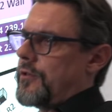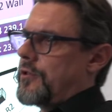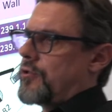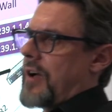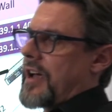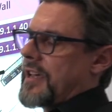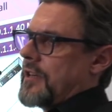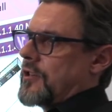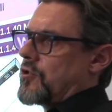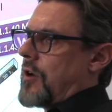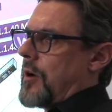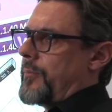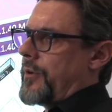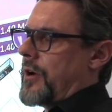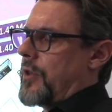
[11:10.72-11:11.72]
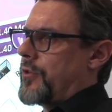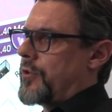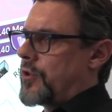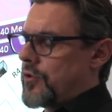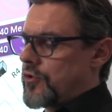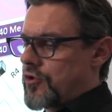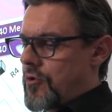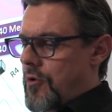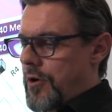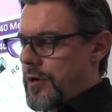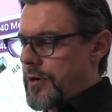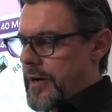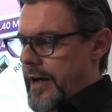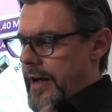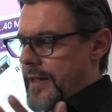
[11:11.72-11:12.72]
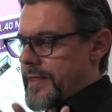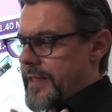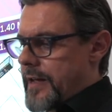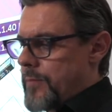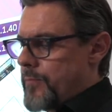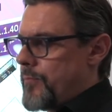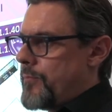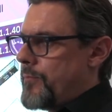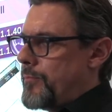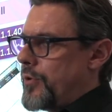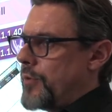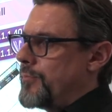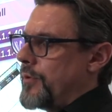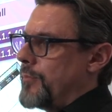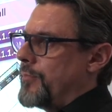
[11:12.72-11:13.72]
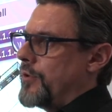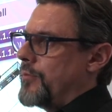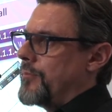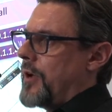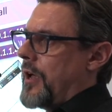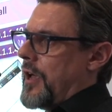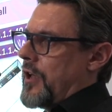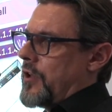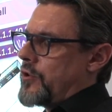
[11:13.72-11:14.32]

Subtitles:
drag and drop on the controller, and then boom, boom, boom,